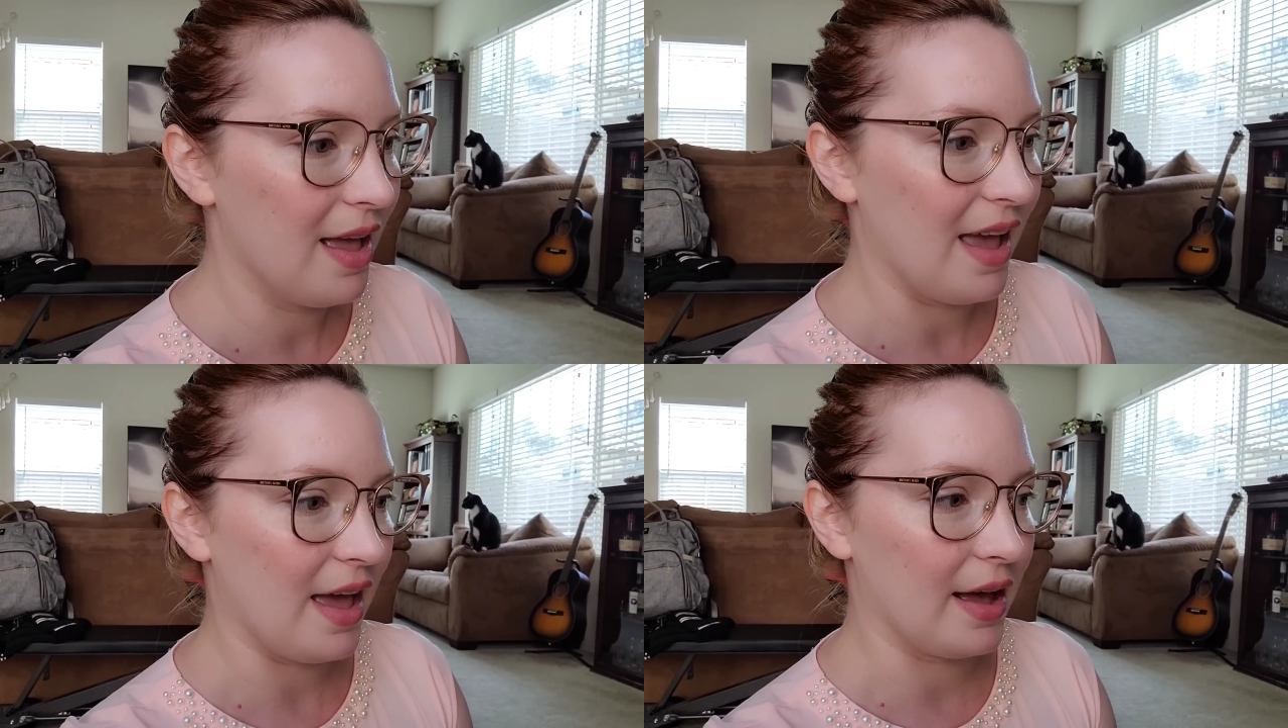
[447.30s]

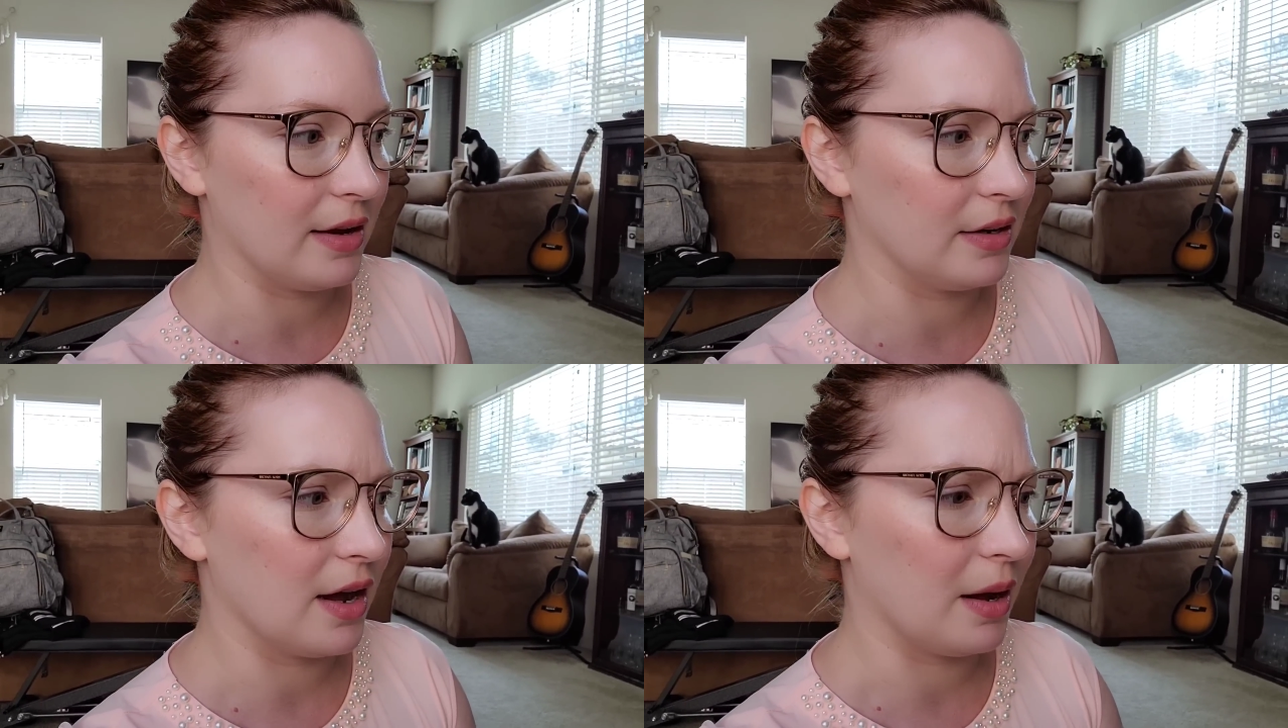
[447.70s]

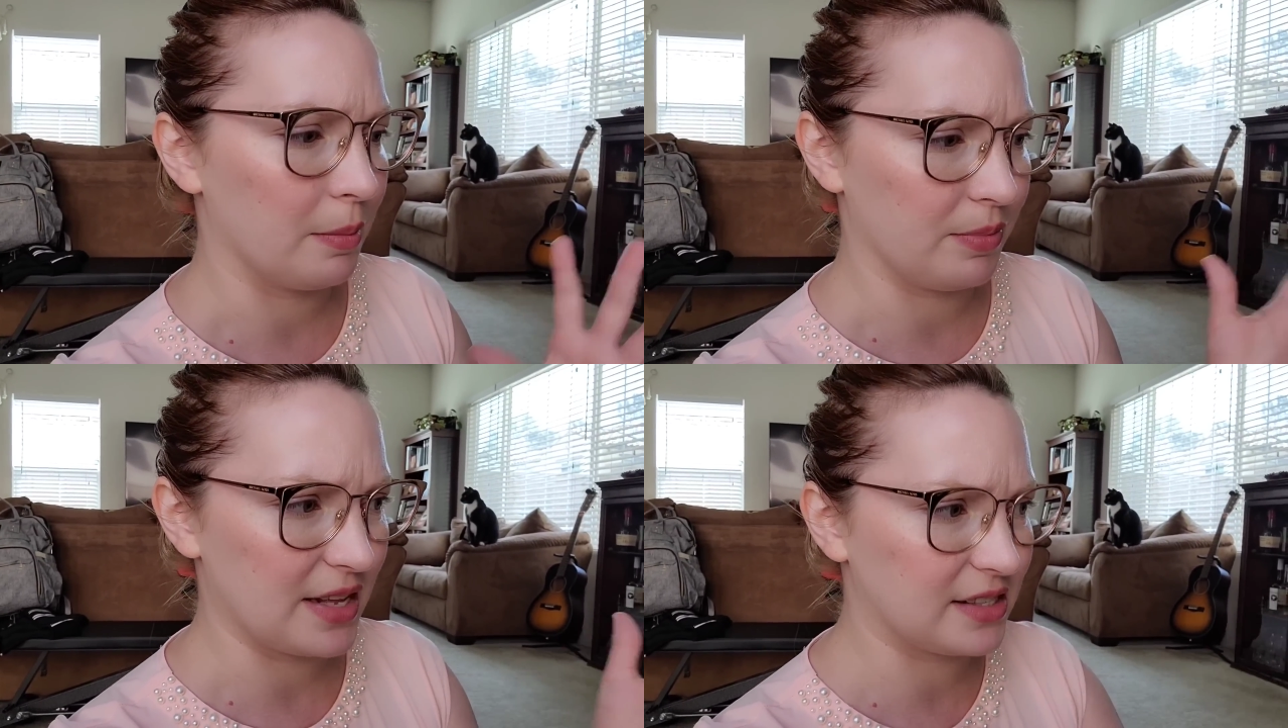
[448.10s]
And
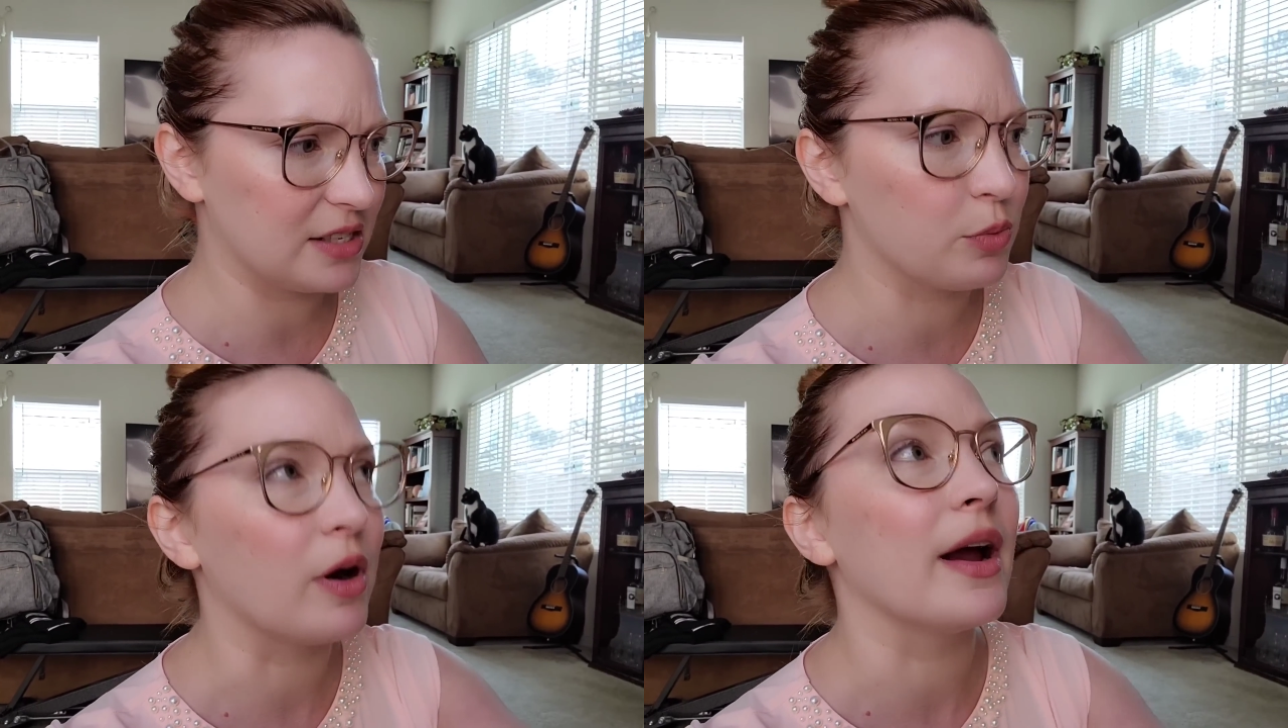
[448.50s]
um, this
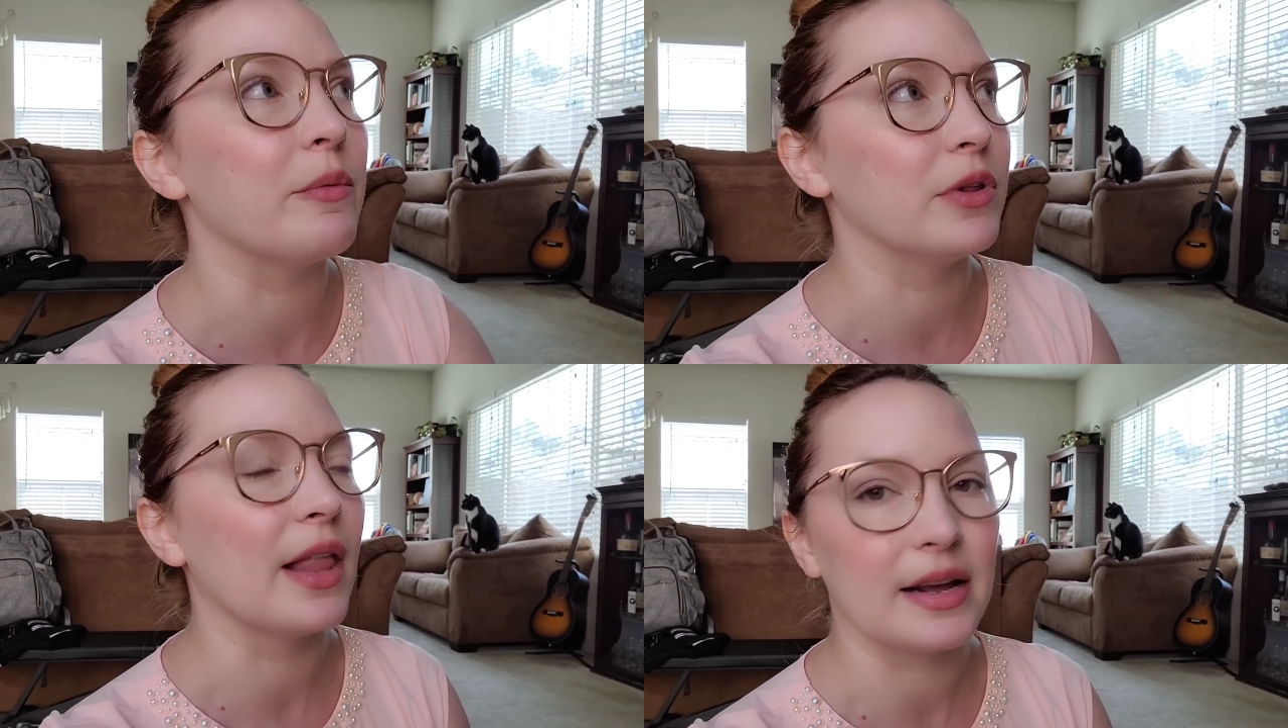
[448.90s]
is where I
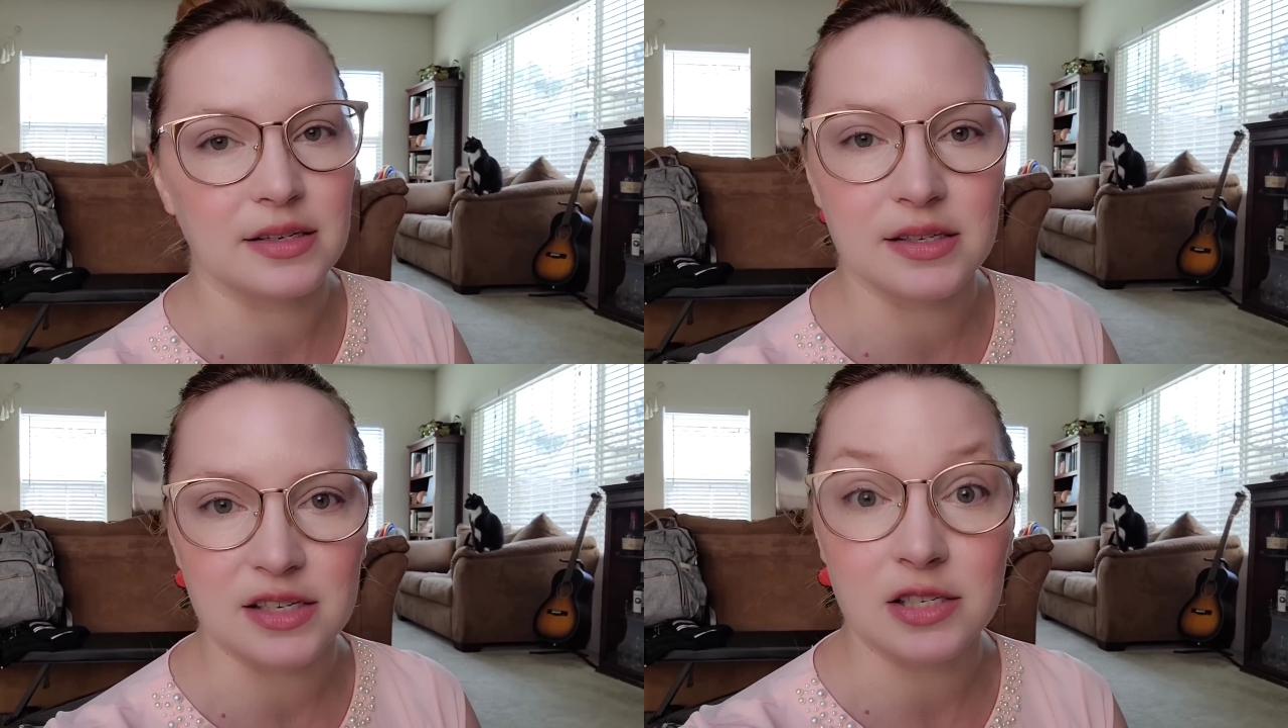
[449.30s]
would like
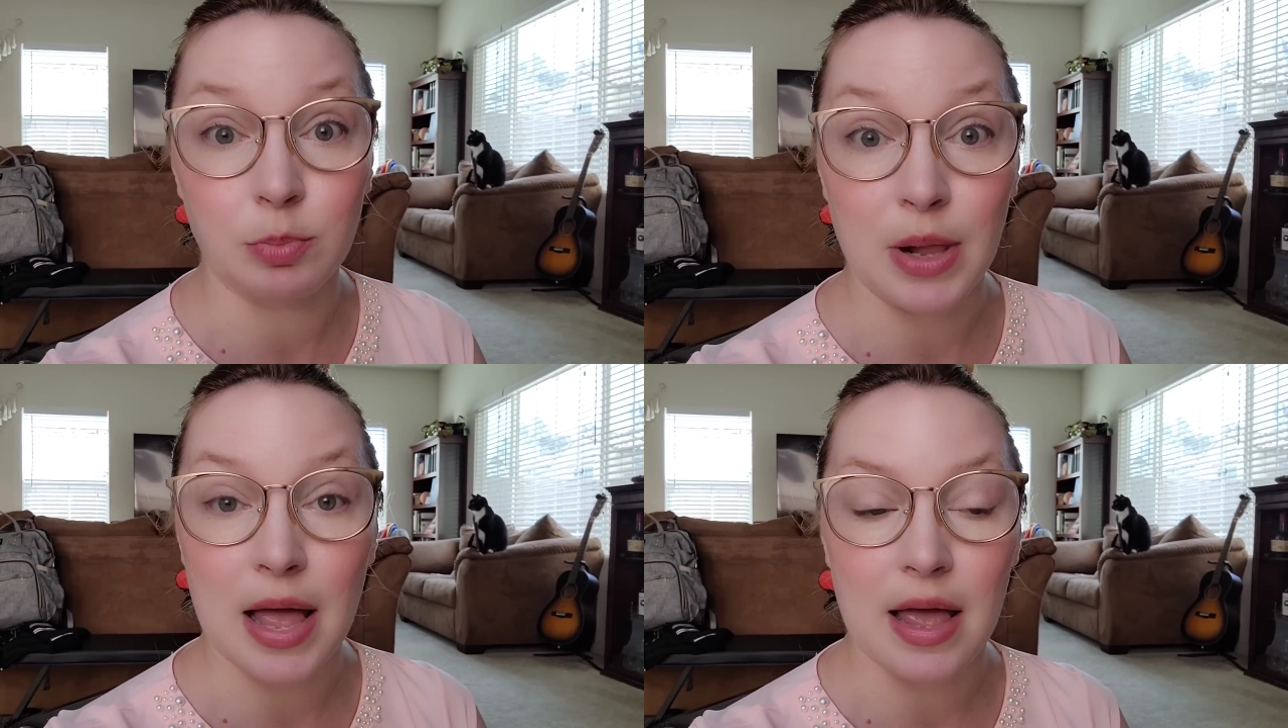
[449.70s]
to
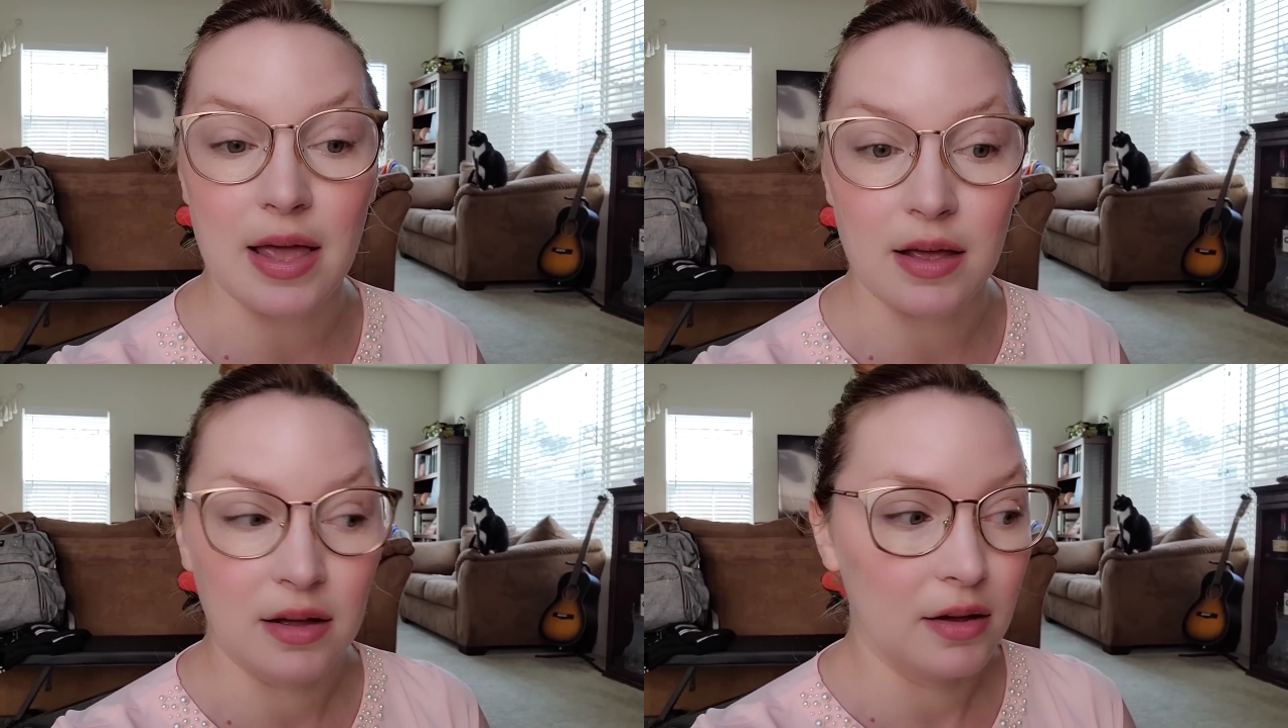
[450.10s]
display